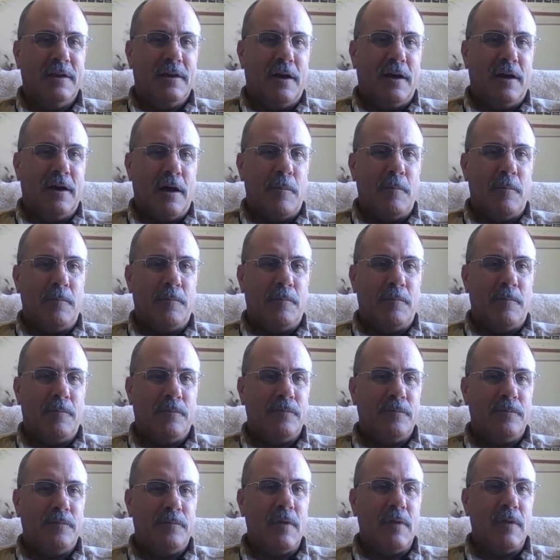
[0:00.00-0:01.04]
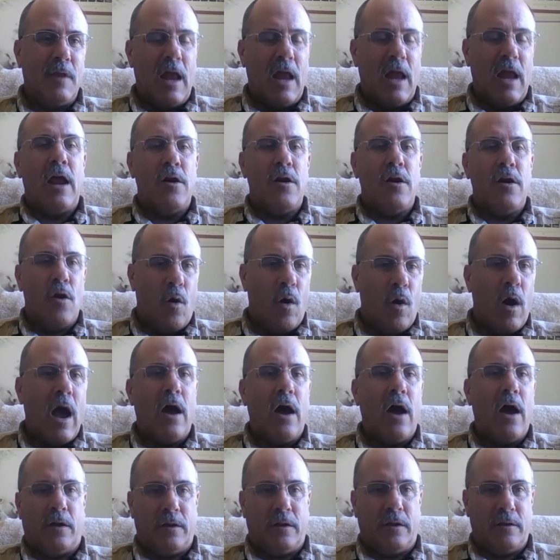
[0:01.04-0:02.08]
And I know
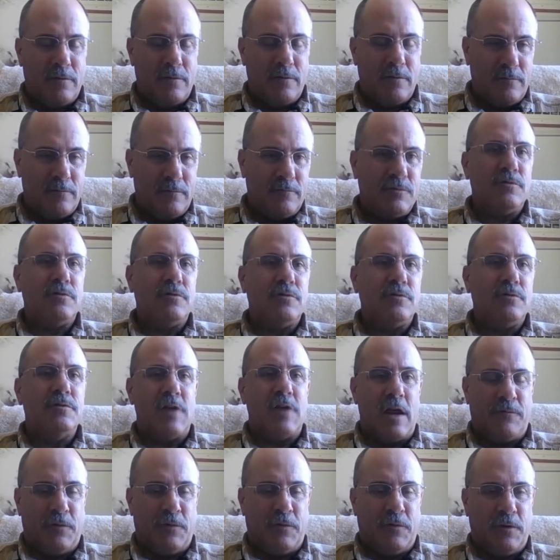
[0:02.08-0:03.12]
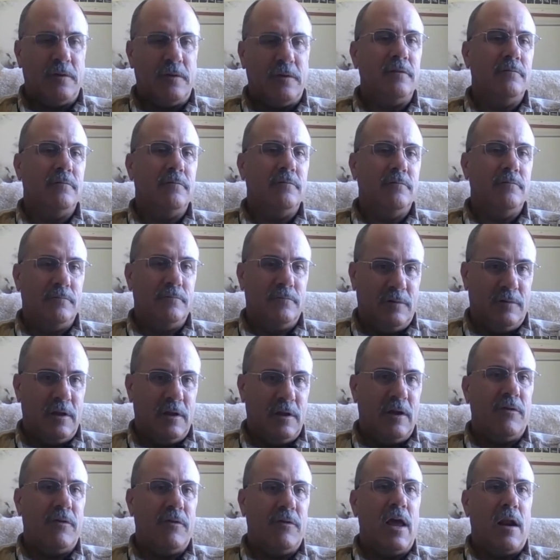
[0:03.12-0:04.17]
how to safely
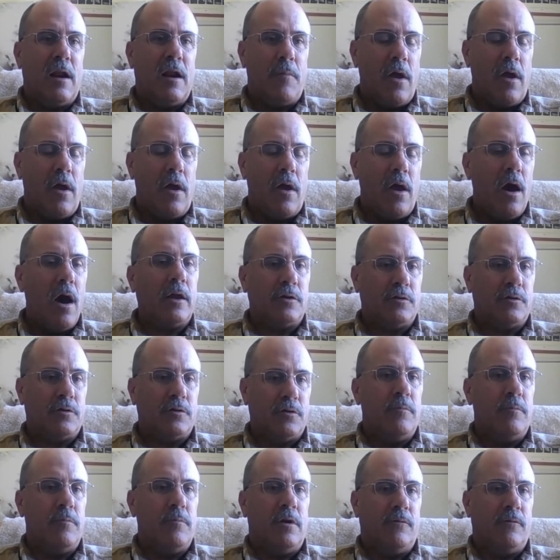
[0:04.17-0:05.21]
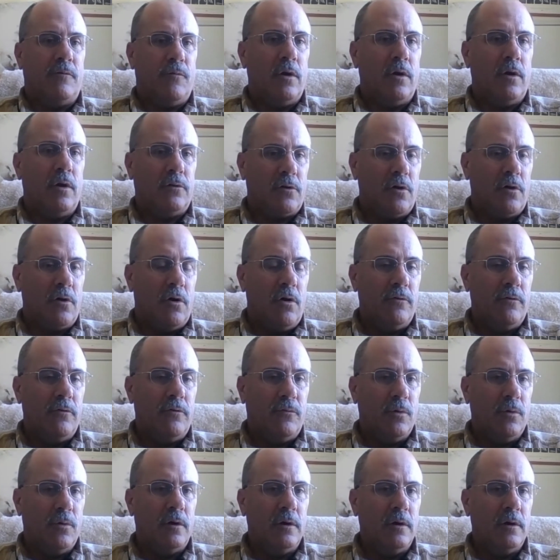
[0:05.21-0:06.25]
give an antibiotic treatment if one is called
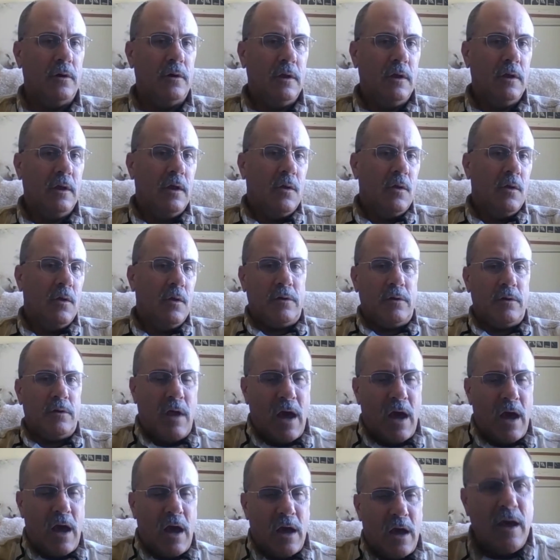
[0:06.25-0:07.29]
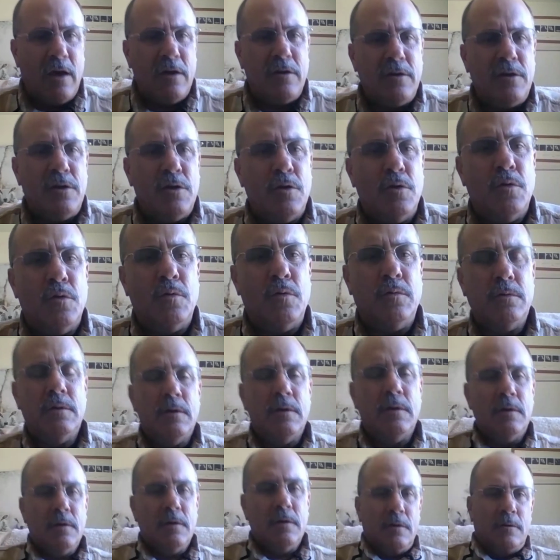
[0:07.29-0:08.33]
for. How do you
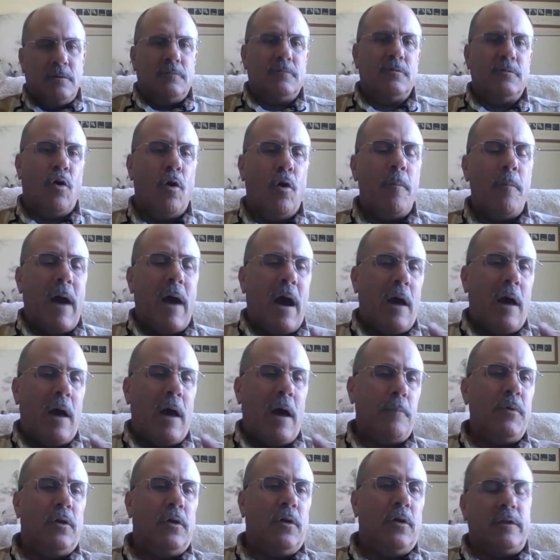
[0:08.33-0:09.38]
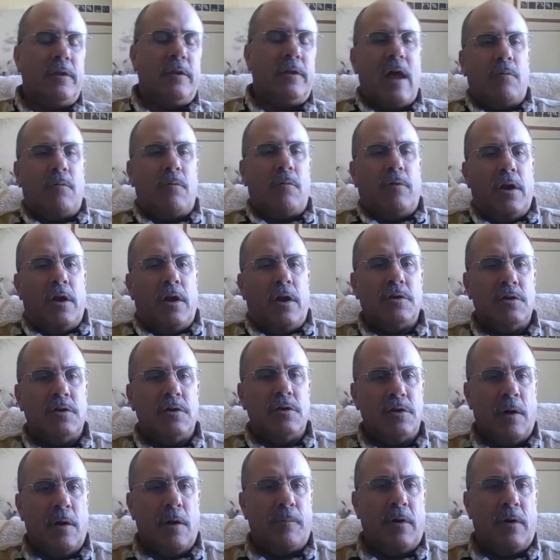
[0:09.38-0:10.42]
go about building that
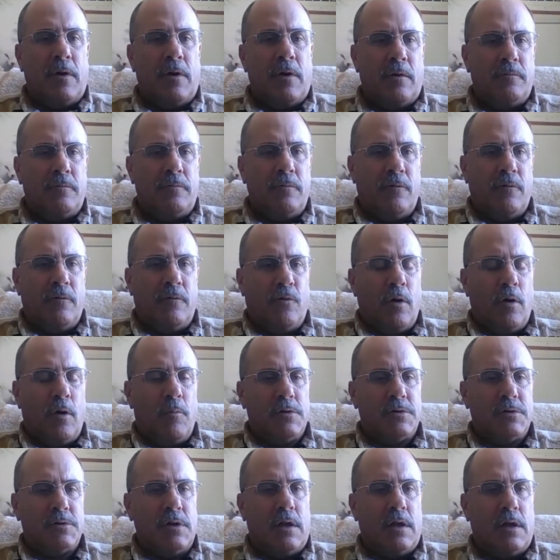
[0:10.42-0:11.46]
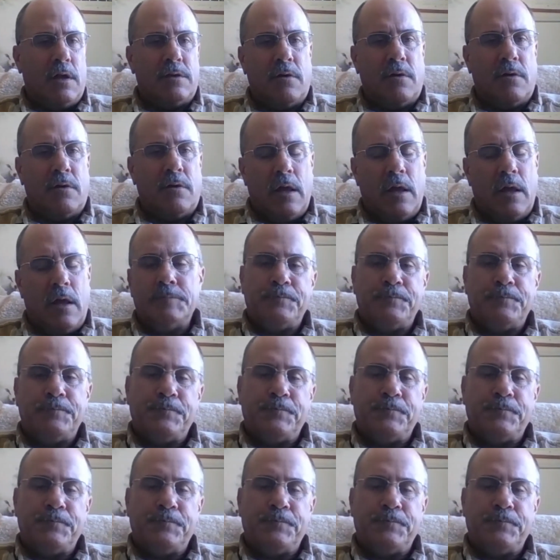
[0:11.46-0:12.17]
relationship in a formal sense, Ryan?